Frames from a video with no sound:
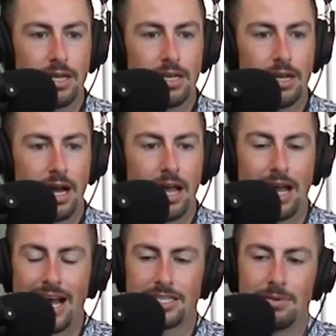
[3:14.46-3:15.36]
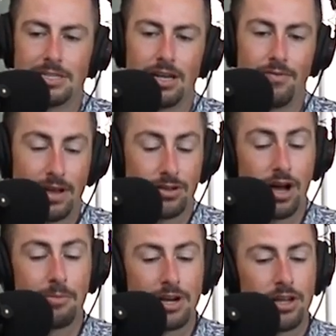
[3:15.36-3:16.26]
it. I asked myself. I
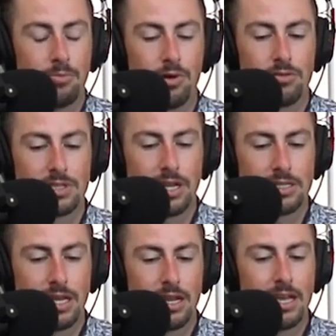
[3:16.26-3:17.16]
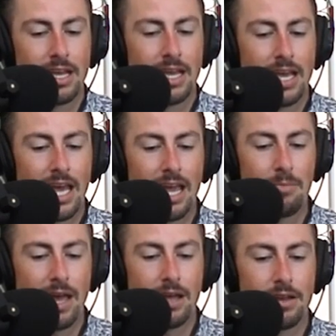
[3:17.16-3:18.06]
commented on the post and I said, "Hey
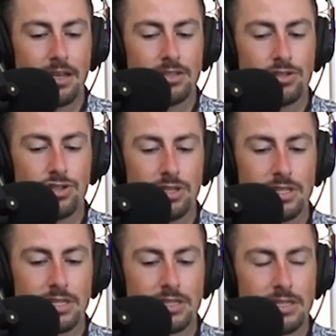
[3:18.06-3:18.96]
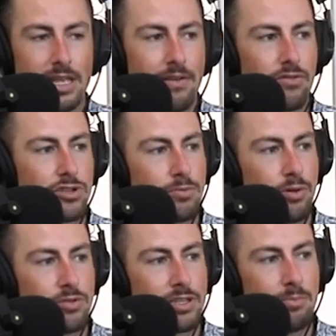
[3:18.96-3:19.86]
man, is Jesus never
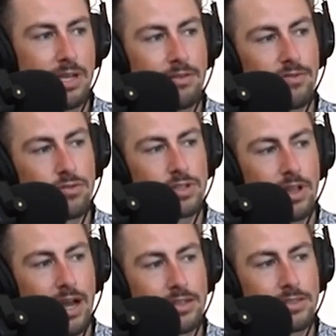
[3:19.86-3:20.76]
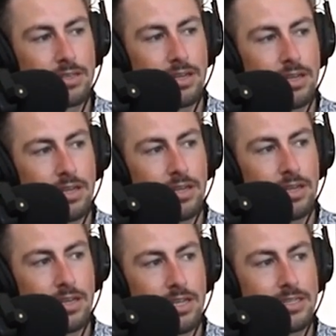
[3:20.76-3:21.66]
supposed to be in first class?"
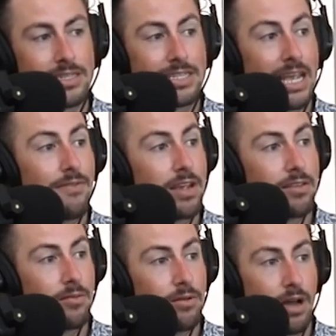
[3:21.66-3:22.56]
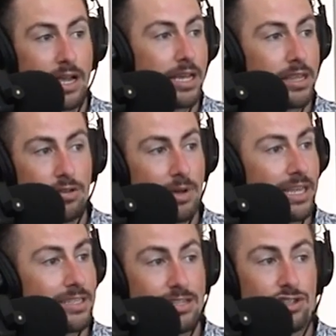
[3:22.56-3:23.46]
is the saving of the I get that you made
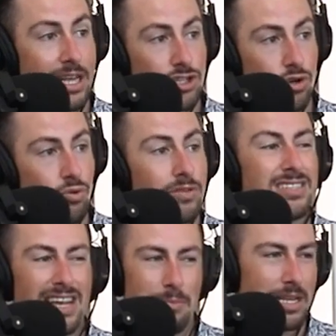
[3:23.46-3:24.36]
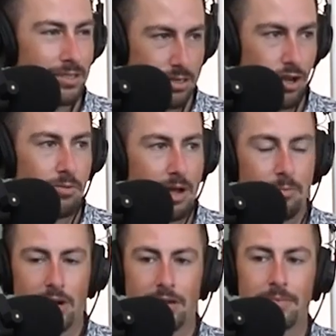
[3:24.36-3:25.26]
that decision. That's cool. This guy makes a good amount
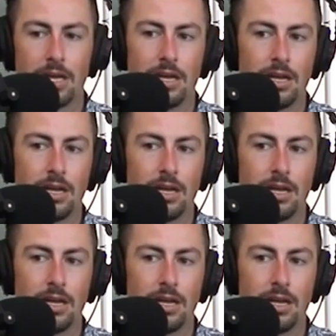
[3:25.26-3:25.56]
of money.